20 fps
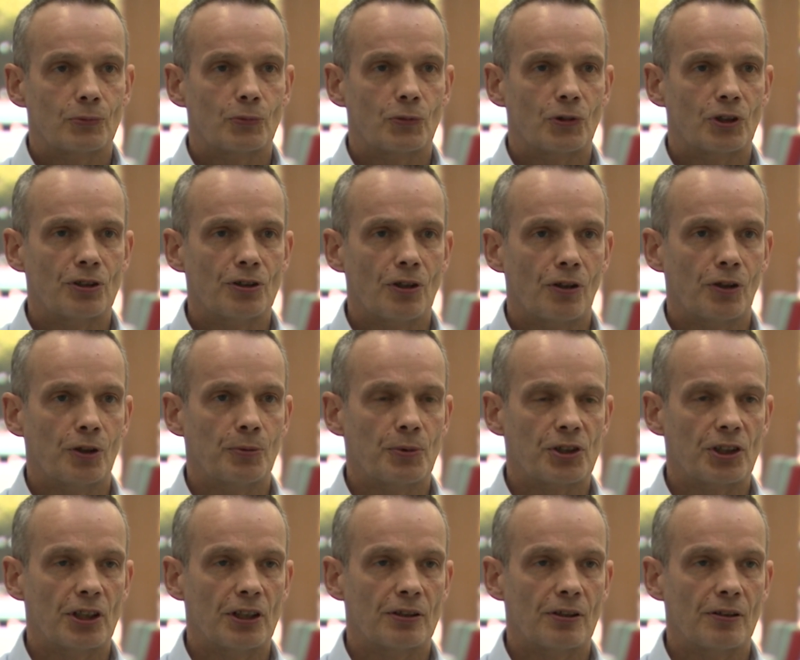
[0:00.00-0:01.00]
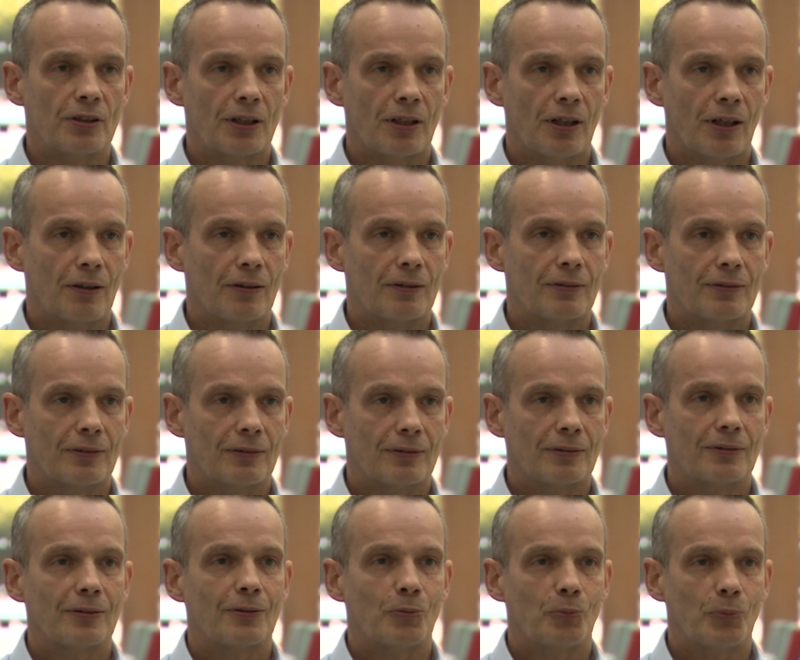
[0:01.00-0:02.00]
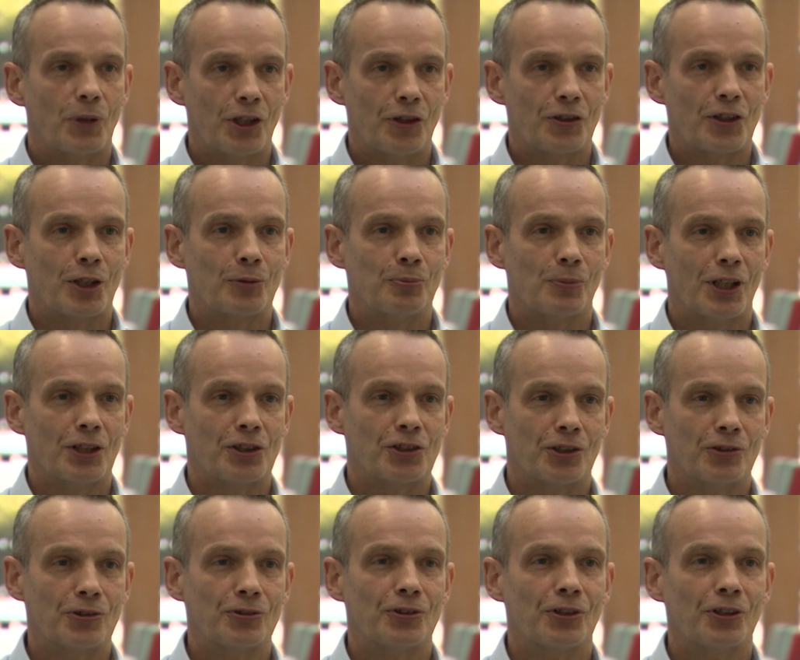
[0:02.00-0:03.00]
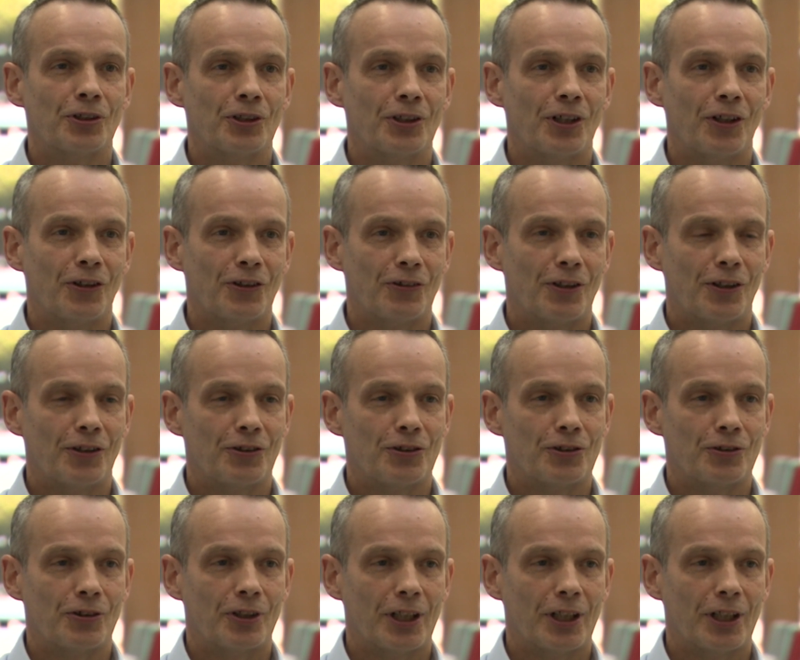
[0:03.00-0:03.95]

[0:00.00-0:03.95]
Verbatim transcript: it's not going to be state of the art by the time my children are at your